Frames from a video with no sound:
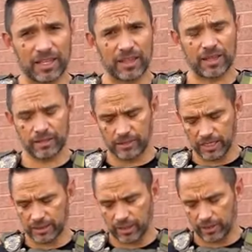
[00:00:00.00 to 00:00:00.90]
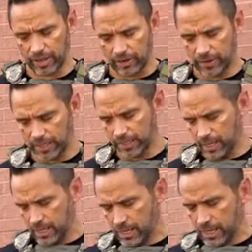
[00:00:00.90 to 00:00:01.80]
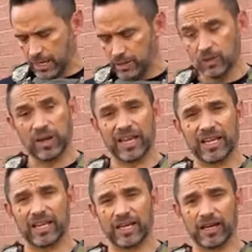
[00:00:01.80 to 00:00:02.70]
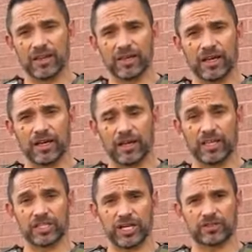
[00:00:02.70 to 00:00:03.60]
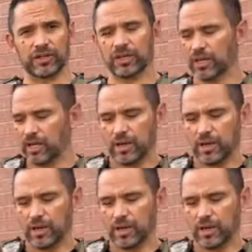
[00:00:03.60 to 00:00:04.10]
next to the next to the thigh rig, I do like on the on the chest rig.